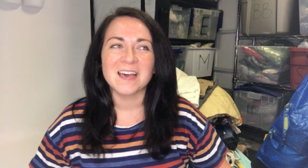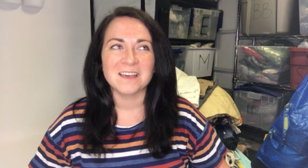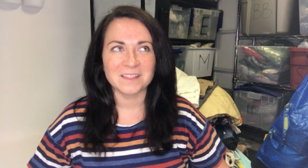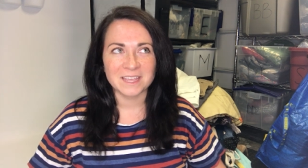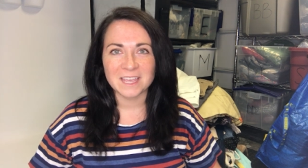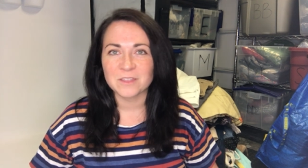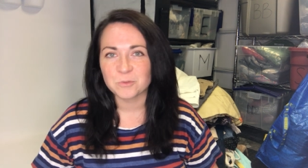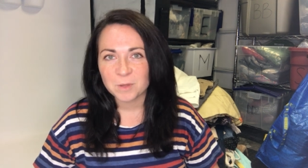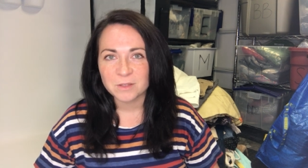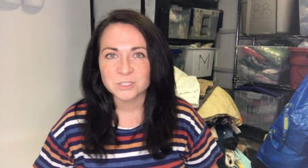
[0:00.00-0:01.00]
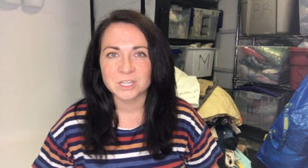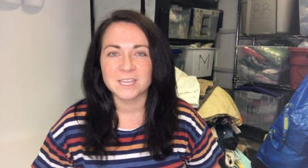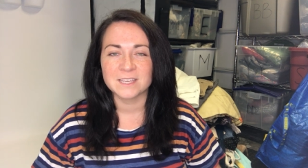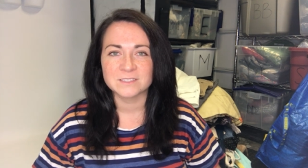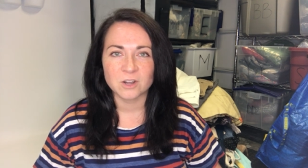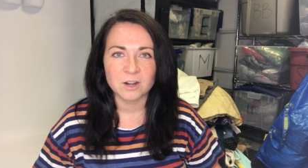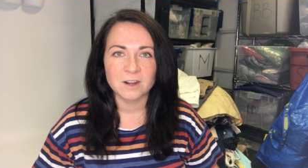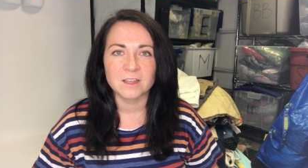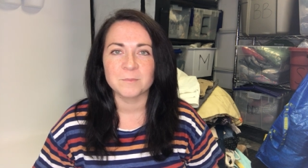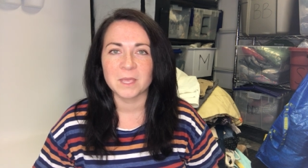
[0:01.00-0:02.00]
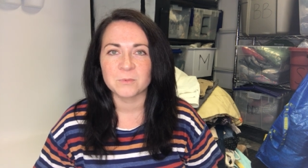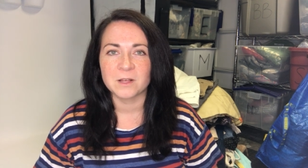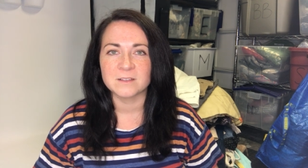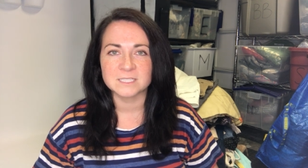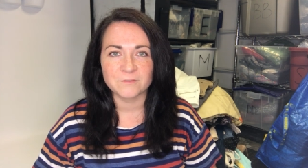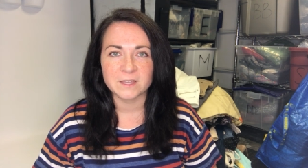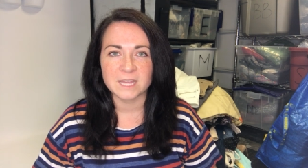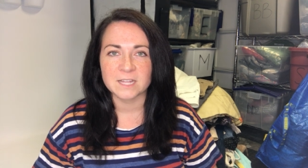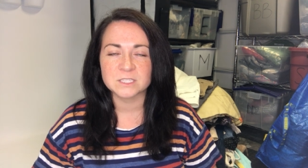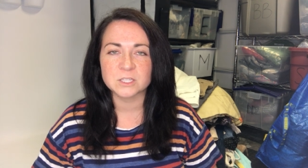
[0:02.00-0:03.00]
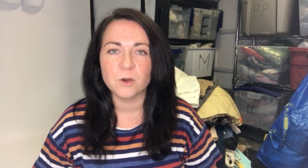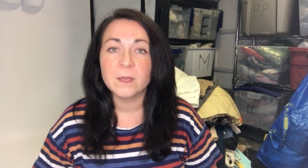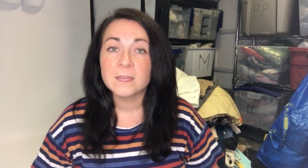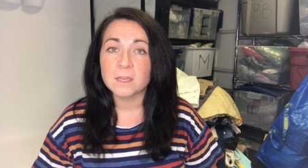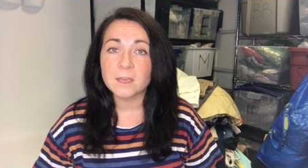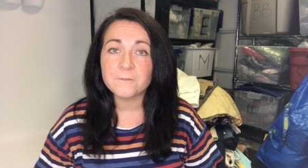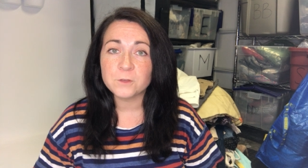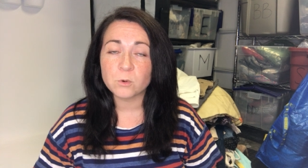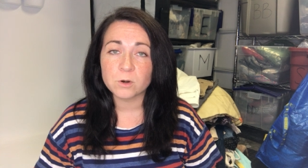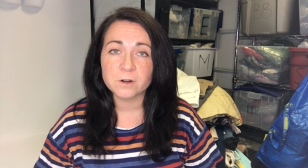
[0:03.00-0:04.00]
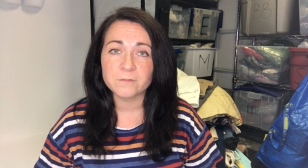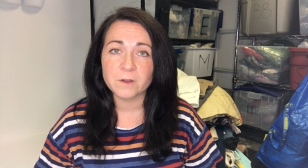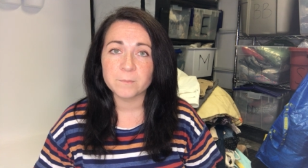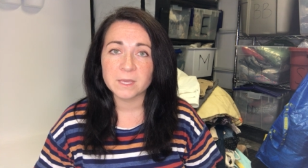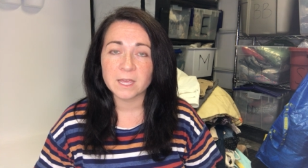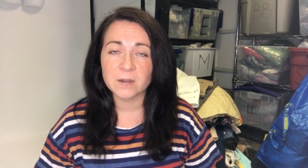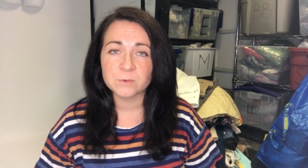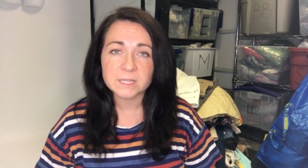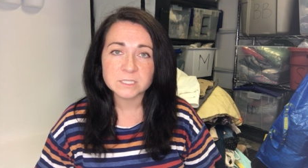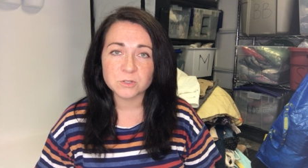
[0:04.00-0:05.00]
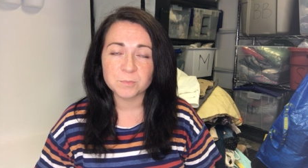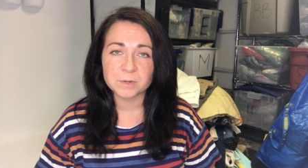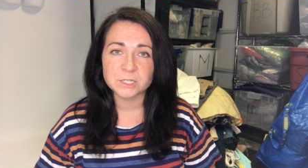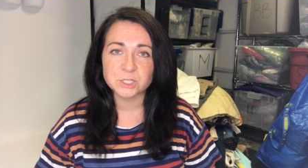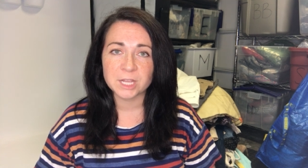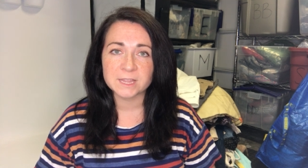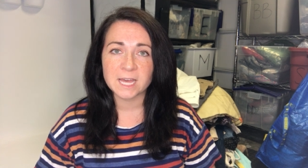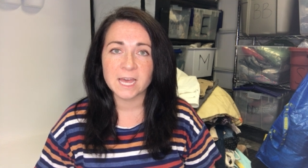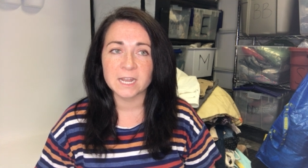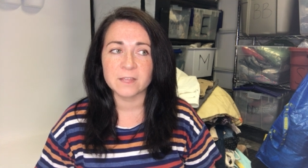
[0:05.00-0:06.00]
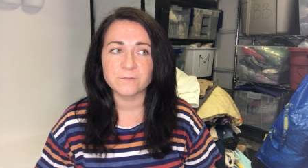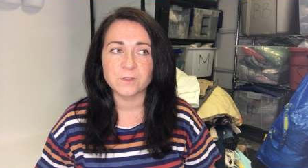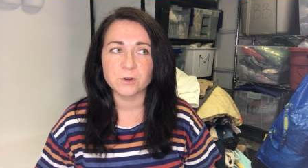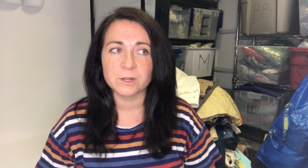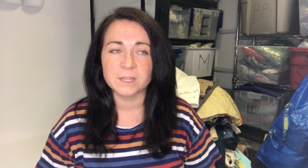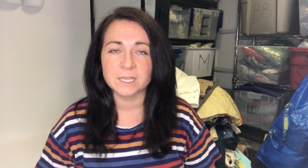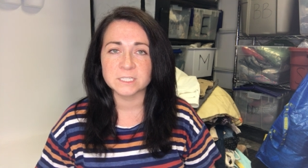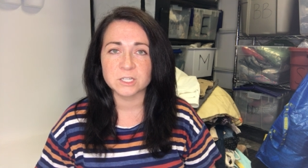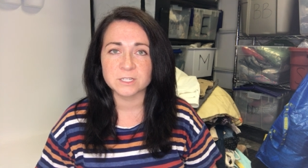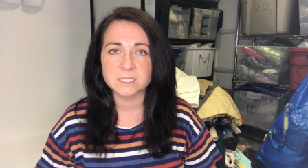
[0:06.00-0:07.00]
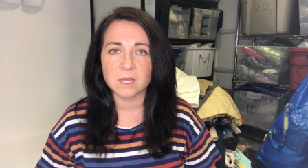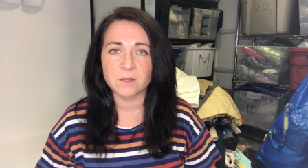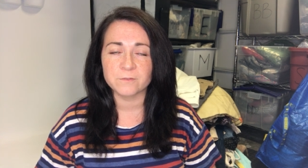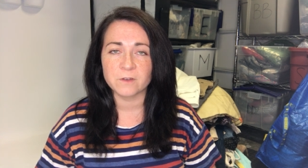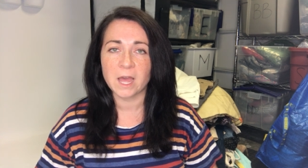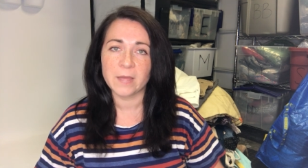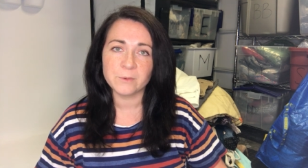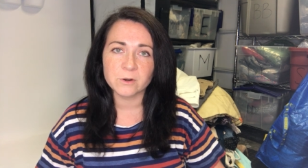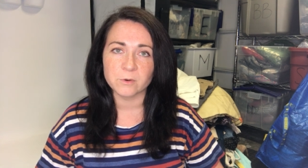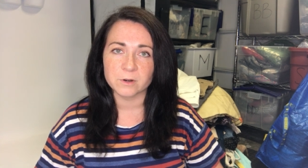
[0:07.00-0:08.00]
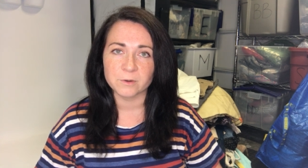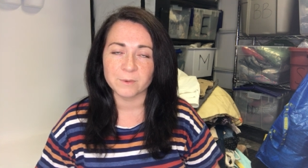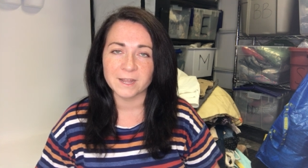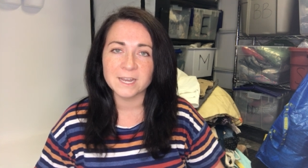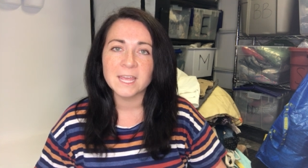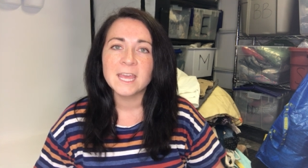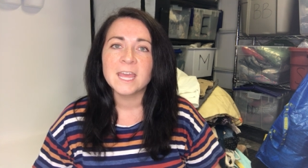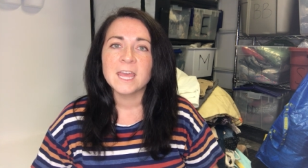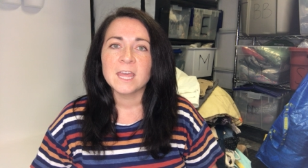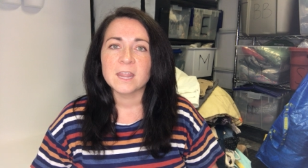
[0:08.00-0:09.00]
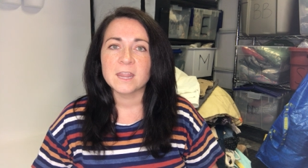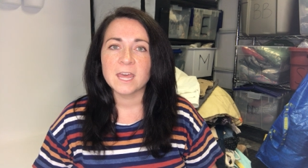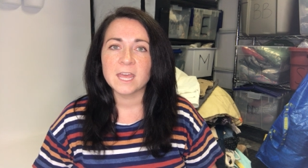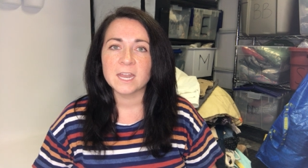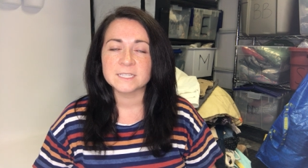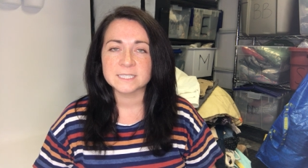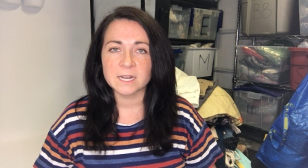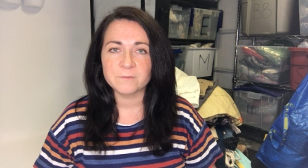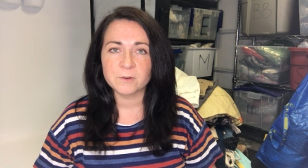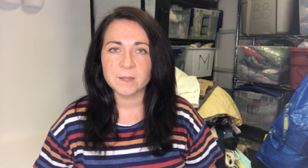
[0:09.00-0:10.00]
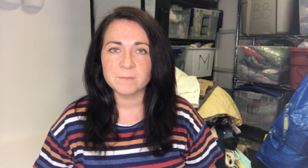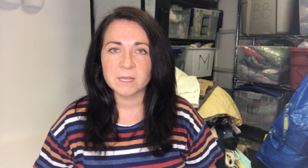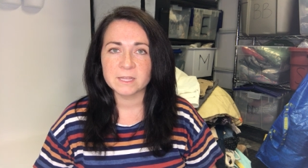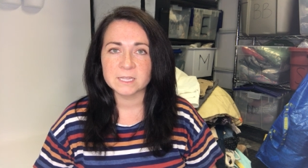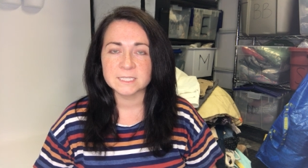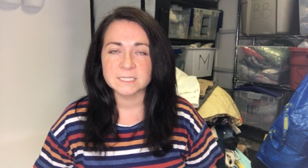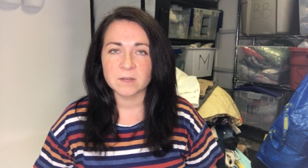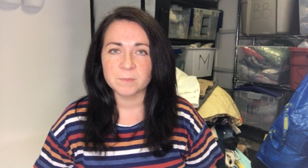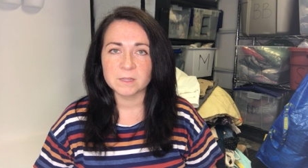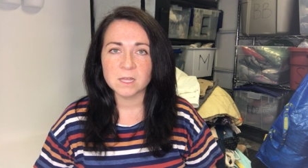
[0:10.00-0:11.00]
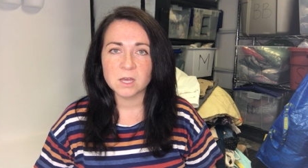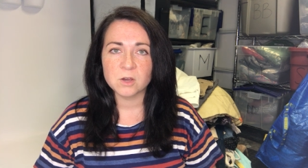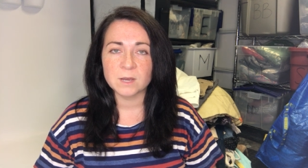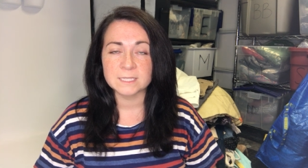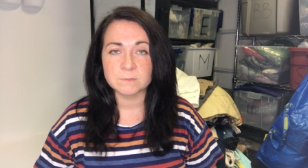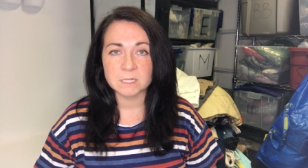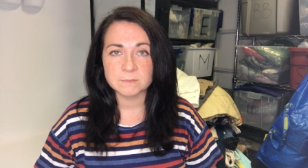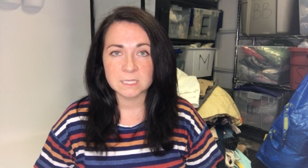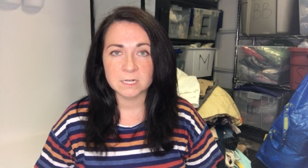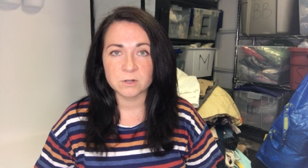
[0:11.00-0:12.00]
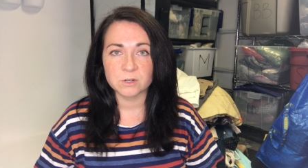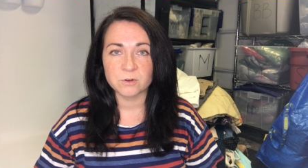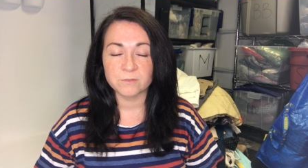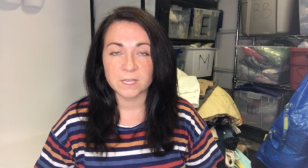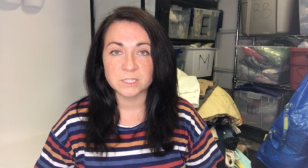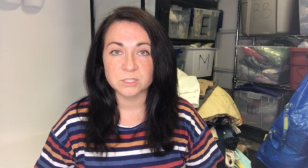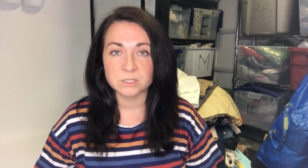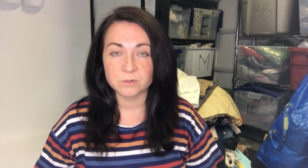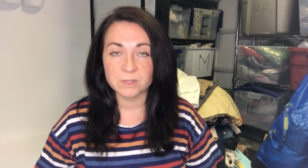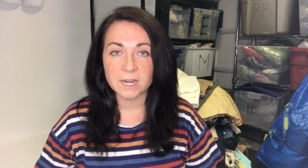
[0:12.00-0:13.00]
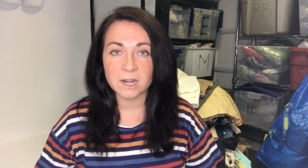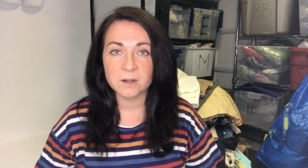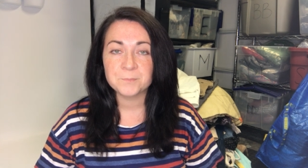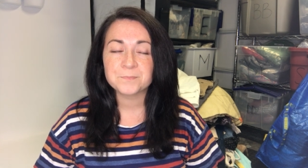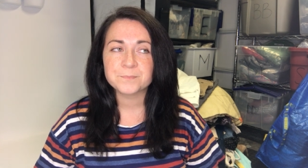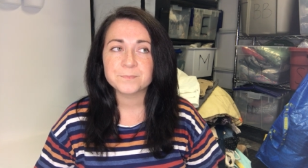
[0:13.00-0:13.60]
uh, like Anthropologie, Zara, Madewell, stuff like that. So if you ordered from me, I really do appreciate that. If you're thinking to yourself, I want to order one, then sign up for my mailing list down below. I sometimes send out notifications through there,